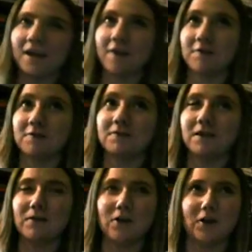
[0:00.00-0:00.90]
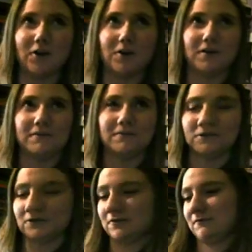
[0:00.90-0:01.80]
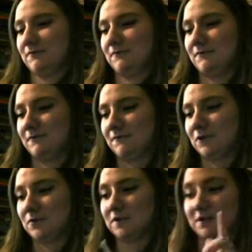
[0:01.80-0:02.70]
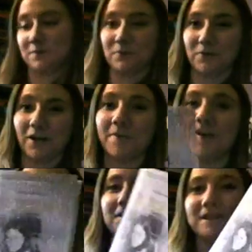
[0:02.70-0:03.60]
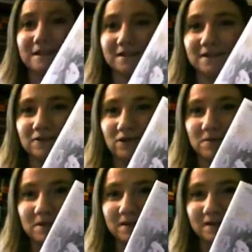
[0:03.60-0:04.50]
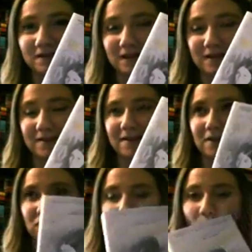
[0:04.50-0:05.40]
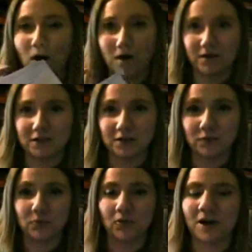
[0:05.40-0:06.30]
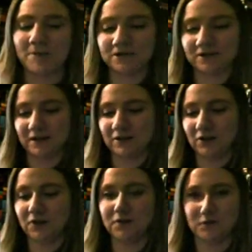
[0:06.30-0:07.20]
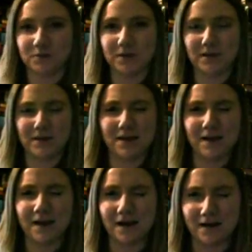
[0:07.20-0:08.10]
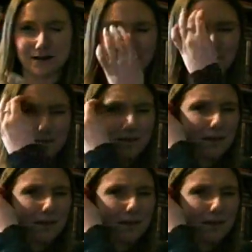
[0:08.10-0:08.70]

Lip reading: if you've never heard, first one, this is a program. This is the treatment. It's a duology of the program by Suzanne Young. The first week came out last,